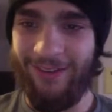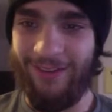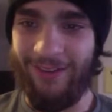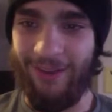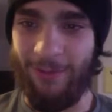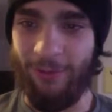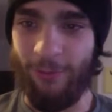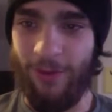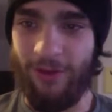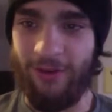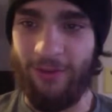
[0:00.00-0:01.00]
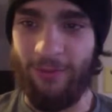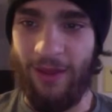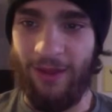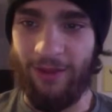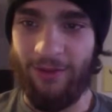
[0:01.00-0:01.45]
I'm surrounded
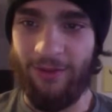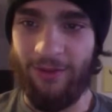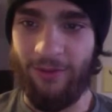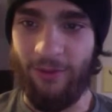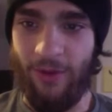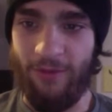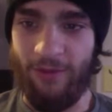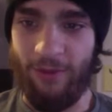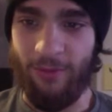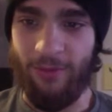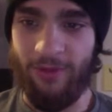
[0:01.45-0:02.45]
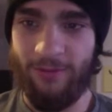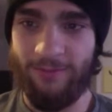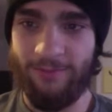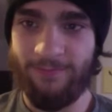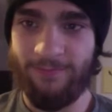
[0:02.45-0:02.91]
by gravestones
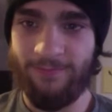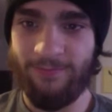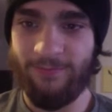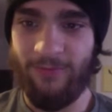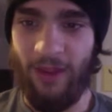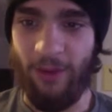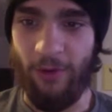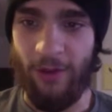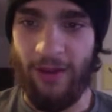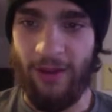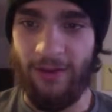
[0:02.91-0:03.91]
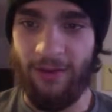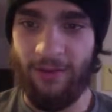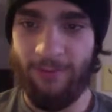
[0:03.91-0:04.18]
and rare candies.